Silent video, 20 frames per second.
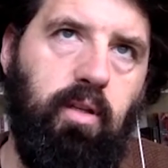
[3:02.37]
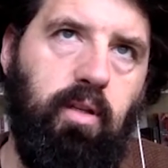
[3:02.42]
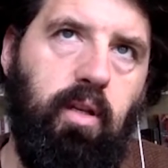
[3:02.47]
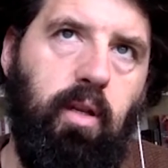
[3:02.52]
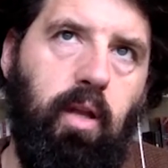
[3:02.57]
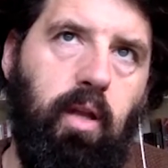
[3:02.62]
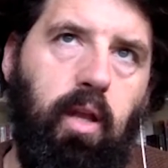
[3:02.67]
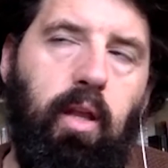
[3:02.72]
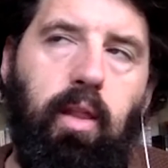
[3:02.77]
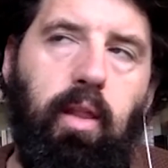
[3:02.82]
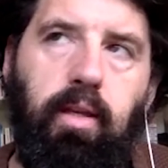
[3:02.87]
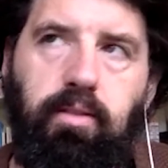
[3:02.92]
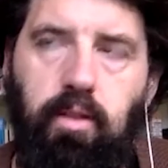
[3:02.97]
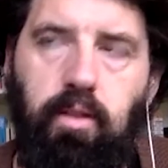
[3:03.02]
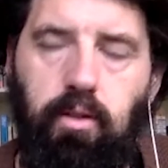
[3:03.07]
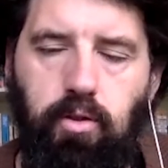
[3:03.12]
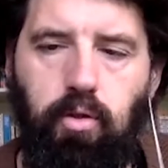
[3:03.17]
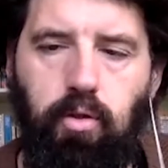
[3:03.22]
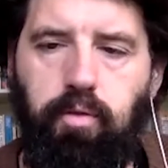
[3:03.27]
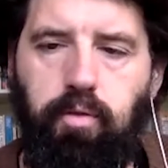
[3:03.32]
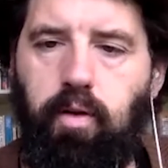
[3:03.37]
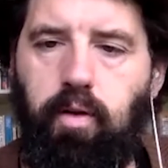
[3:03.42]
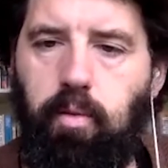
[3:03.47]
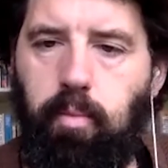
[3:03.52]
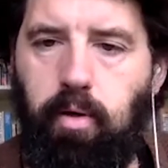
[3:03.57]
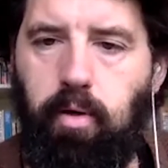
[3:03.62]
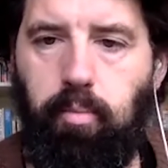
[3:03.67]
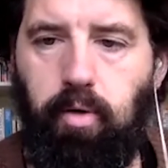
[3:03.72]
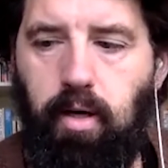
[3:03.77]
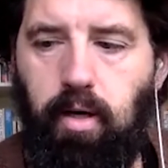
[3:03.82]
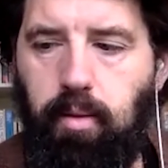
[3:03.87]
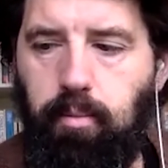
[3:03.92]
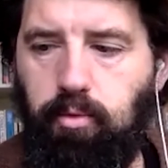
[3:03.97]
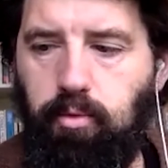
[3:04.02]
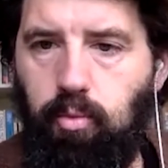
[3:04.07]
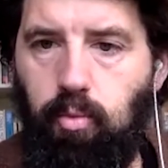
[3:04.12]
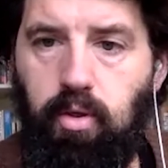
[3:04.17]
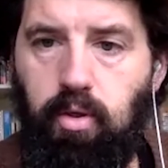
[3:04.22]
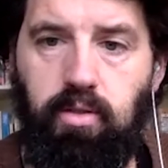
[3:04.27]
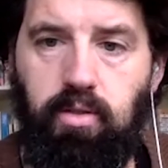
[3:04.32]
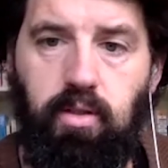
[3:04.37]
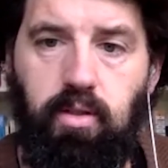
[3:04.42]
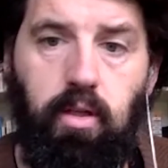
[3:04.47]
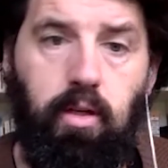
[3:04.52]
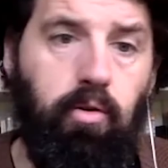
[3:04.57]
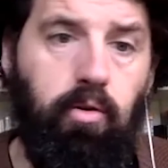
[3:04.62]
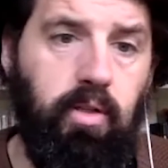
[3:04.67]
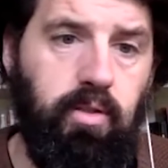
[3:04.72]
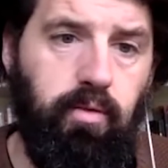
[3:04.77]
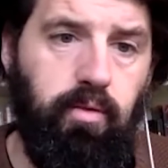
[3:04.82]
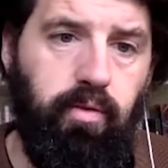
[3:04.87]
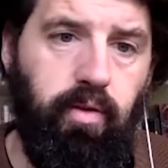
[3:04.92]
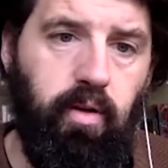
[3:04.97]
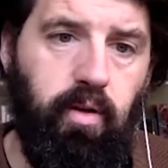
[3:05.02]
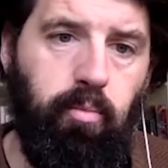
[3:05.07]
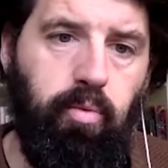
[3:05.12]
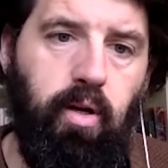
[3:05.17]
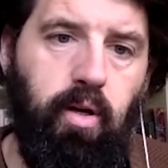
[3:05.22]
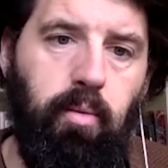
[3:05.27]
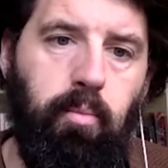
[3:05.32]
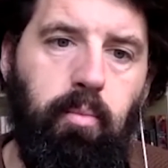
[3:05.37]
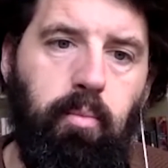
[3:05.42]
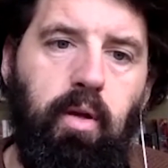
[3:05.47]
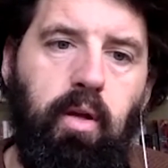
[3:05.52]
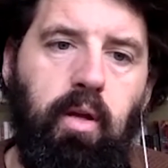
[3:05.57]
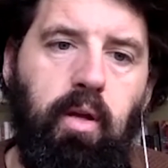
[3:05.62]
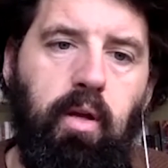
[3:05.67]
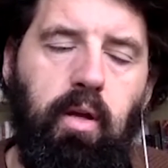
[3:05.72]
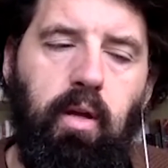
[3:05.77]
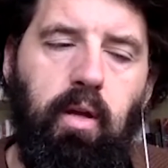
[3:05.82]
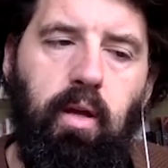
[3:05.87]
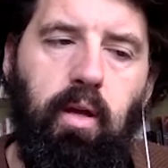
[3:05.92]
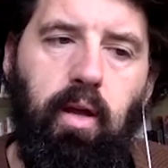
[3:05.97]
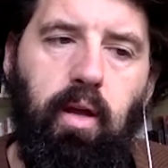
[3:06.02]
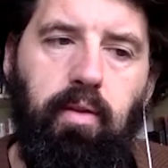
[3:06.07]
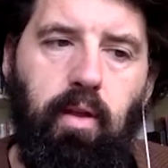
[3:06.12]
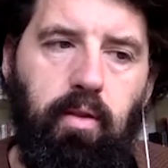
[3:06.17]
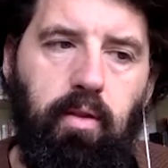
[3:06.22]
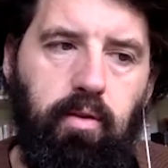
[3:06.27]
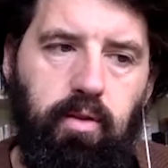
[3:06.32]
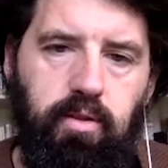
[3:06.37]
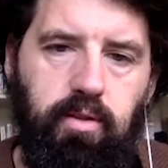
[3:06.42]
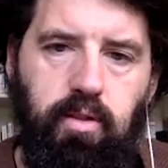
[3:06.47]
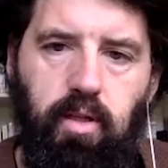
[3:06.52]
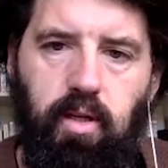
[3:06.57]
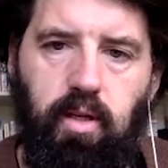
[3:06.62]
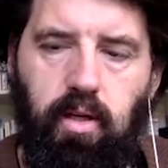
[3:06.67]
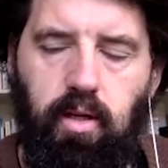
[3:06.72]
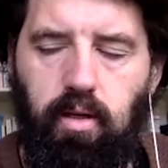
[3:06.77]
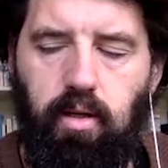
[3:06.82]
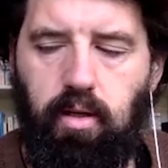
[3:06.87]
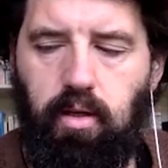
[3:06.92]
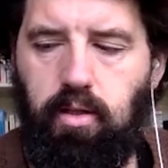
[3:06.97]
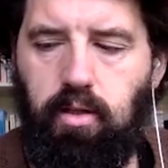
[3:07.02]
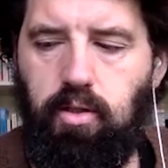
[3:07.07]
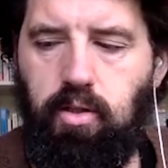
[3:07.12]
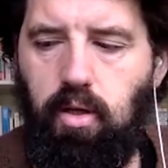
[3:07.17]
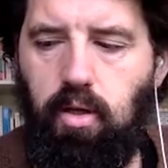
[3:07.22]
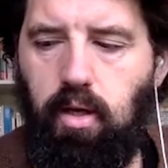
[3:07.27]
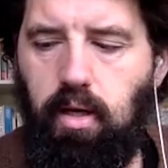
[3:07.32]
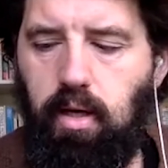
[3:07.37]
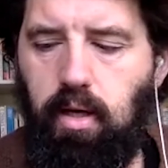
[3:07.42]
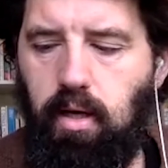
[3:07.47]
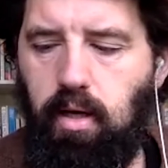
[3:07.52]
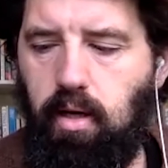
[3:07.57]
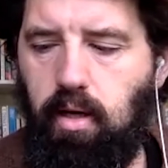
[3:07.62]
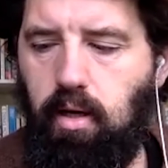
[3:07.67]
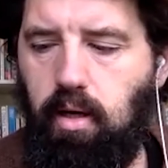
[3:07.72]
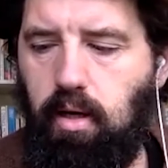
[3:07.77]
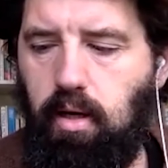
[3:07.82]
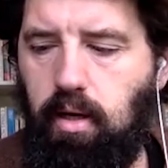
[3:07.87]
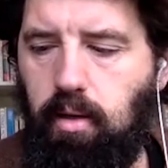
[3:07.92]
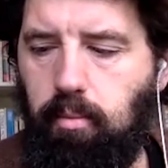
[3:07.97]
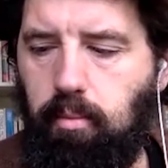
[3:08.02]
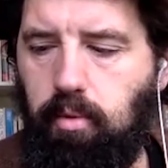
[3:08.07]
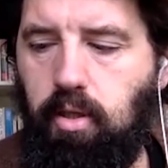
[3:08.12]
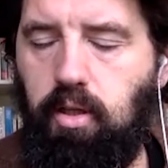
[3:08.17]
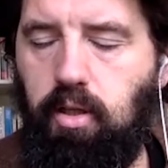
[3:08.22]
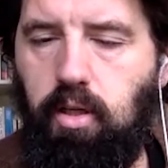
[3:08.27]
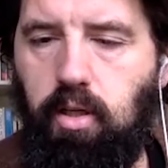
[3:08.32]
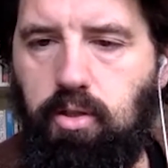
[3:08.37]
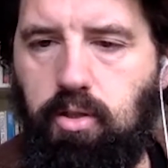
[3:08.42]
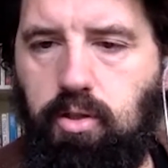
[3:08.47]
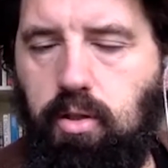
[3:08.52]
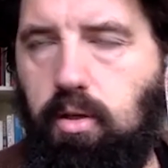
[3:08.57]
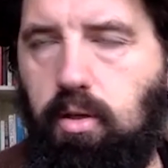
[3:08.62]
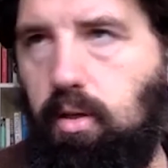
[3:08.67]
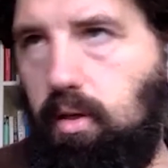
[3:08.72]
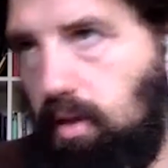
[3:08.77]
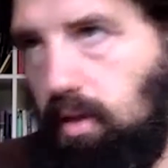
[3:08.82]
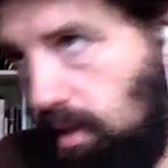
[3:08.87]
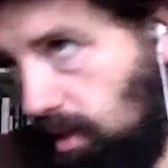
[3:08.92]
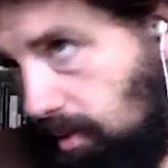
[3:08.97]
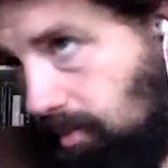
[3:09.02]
He lays out two fundamental problems. One is the degrees of freedom problem, and the other is the condition.